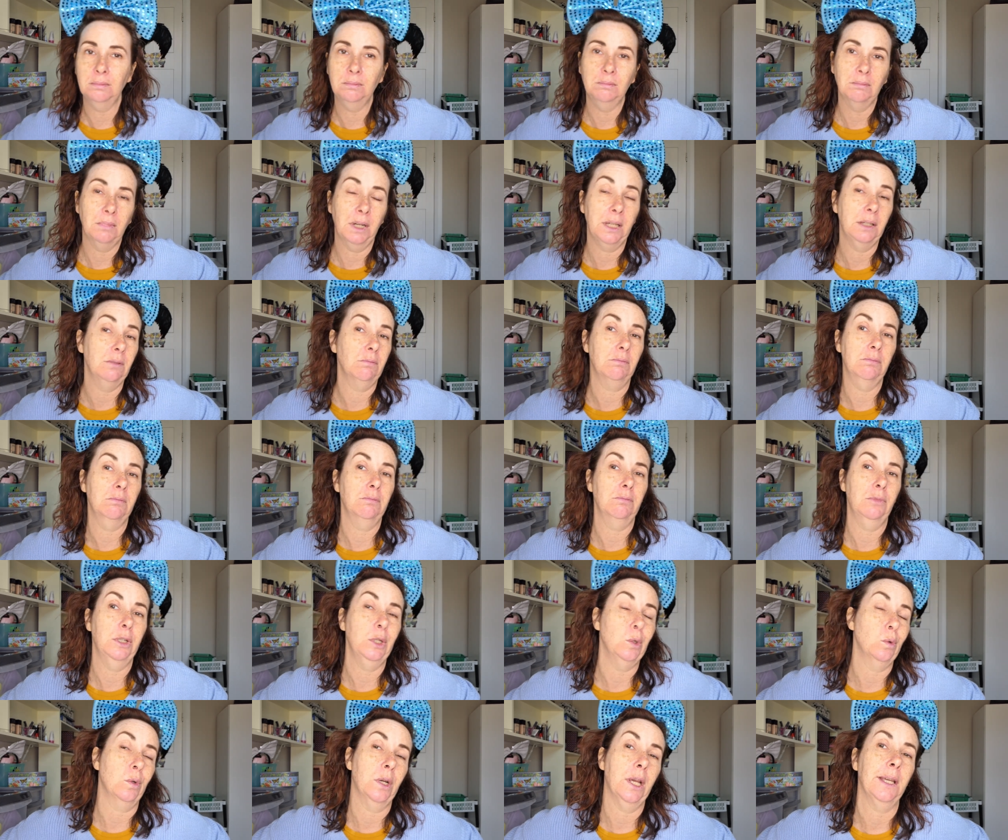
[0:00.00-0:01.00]
my
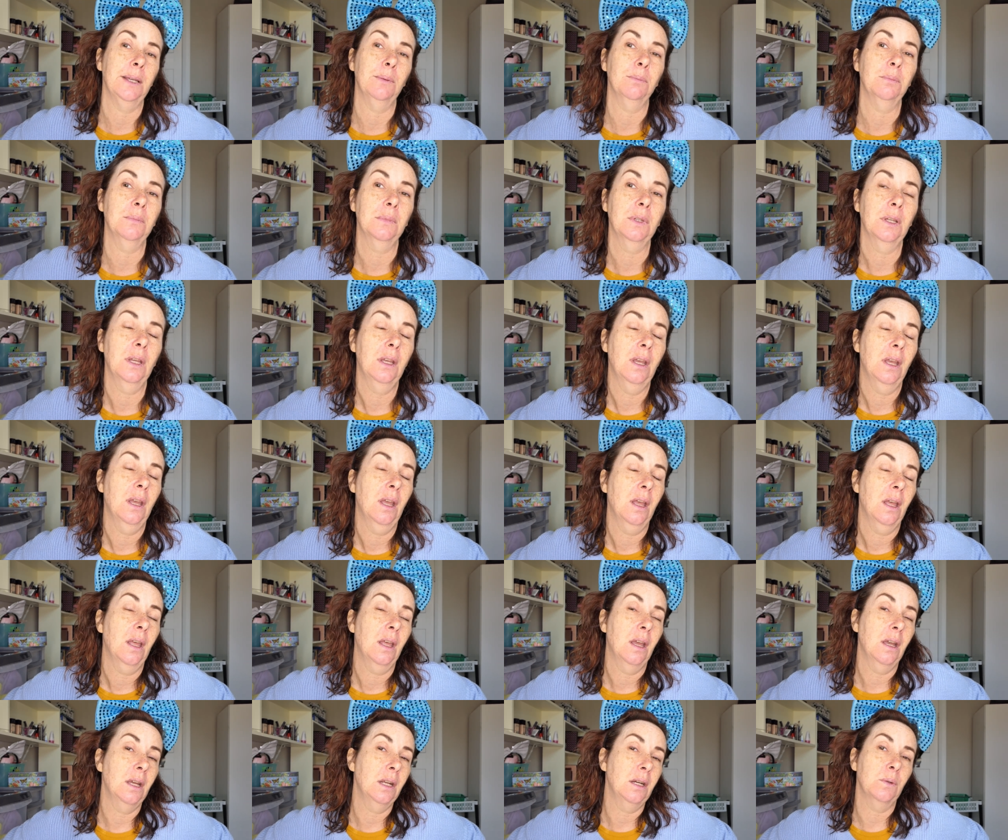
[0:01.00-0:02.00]
real name,
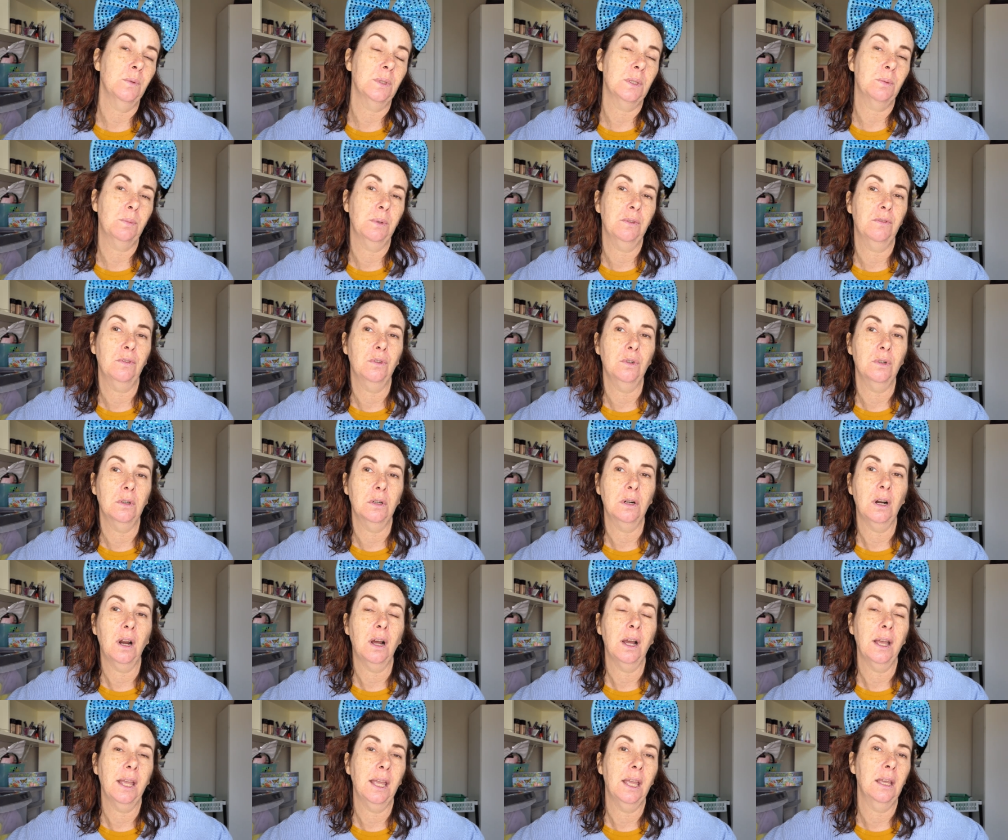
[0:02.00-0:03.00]
and it was before
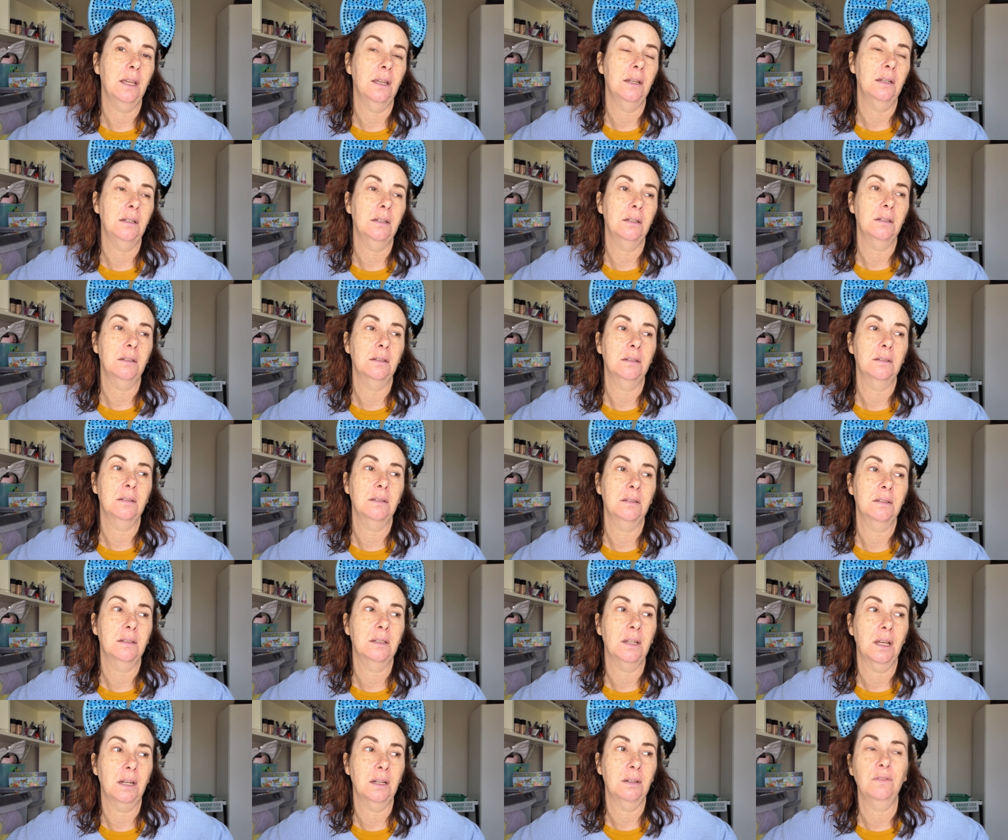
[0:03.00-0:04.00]
I had
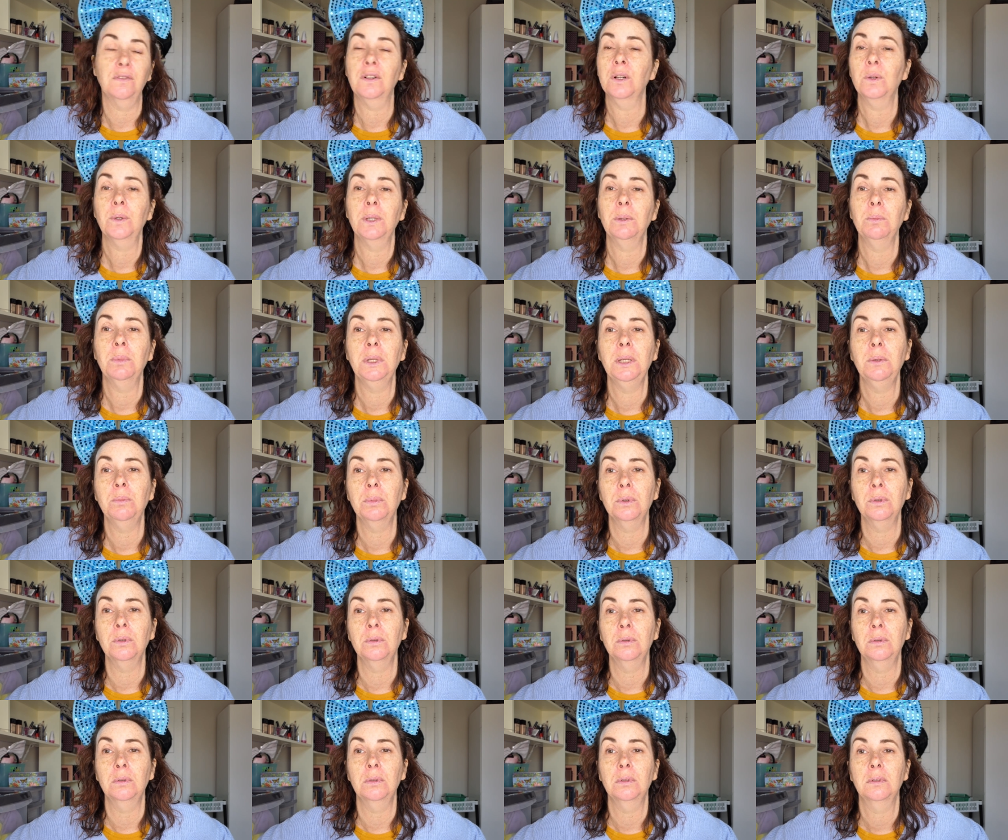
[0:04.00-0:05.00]
started following
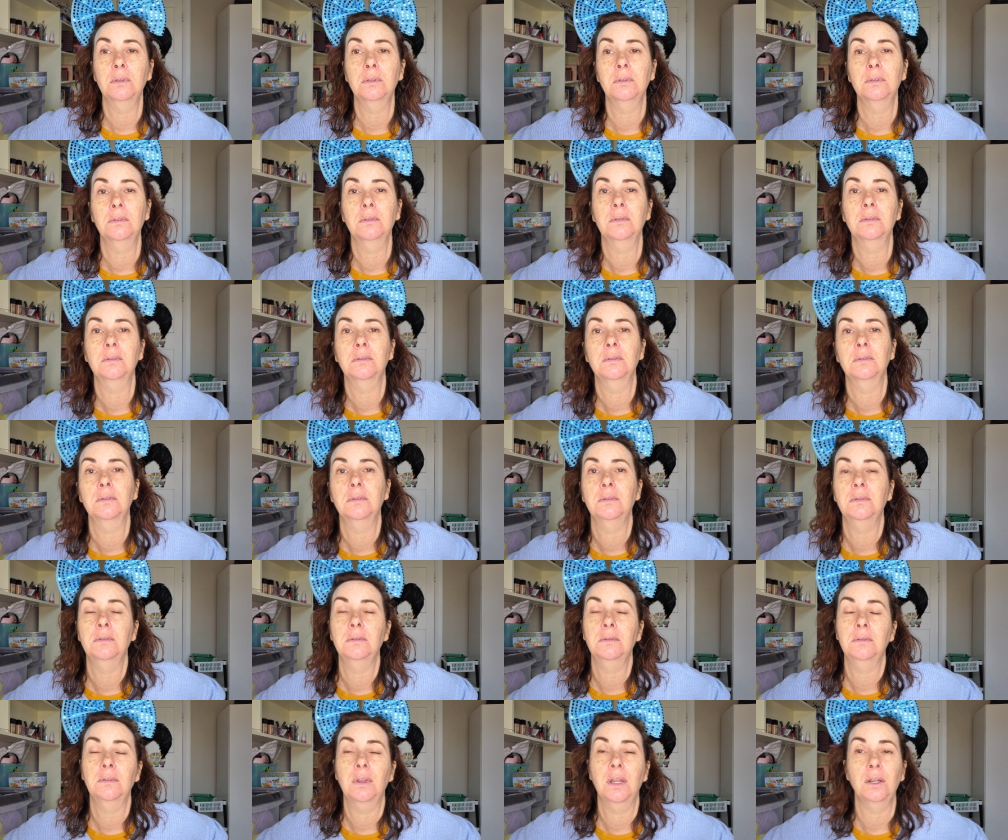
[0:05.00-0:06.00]
people
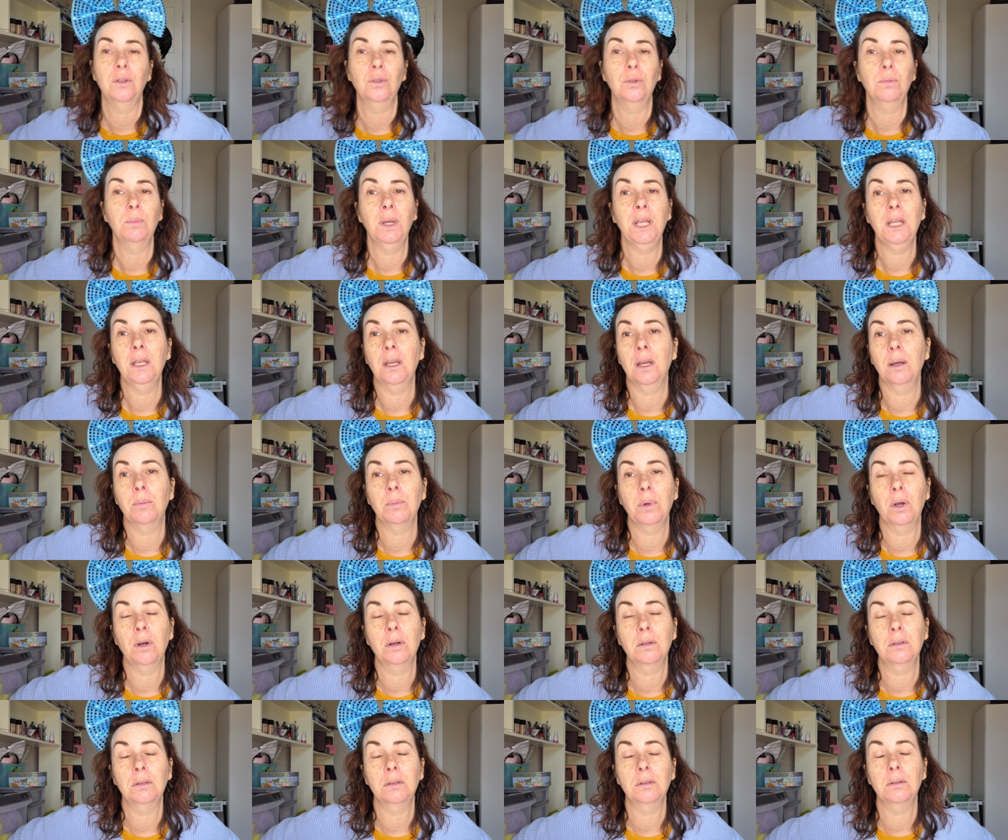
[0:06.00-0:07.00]
that do makeup
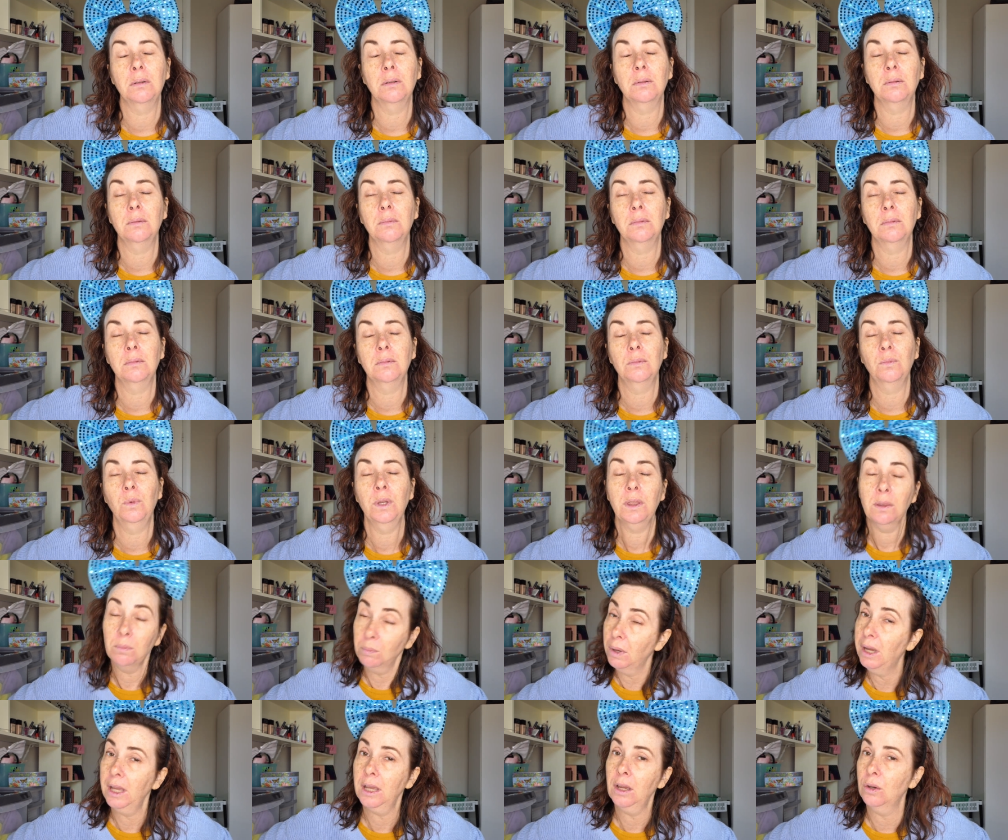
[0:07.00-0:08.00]
on with
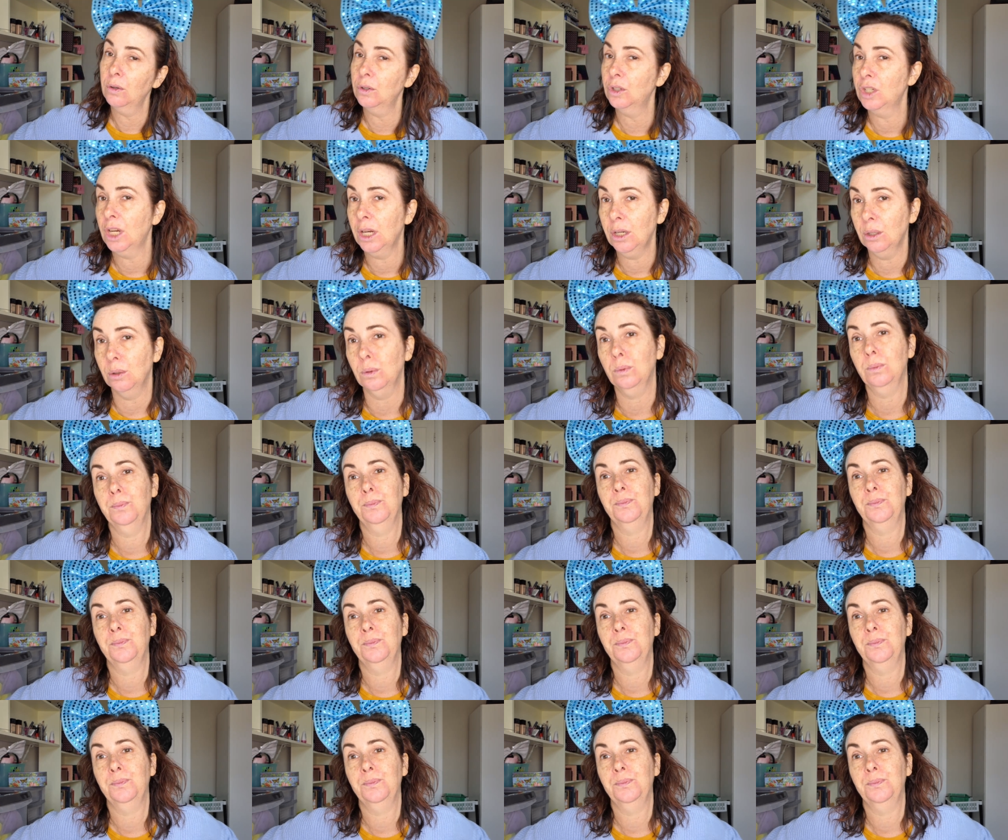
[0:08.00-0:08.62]
my own channel.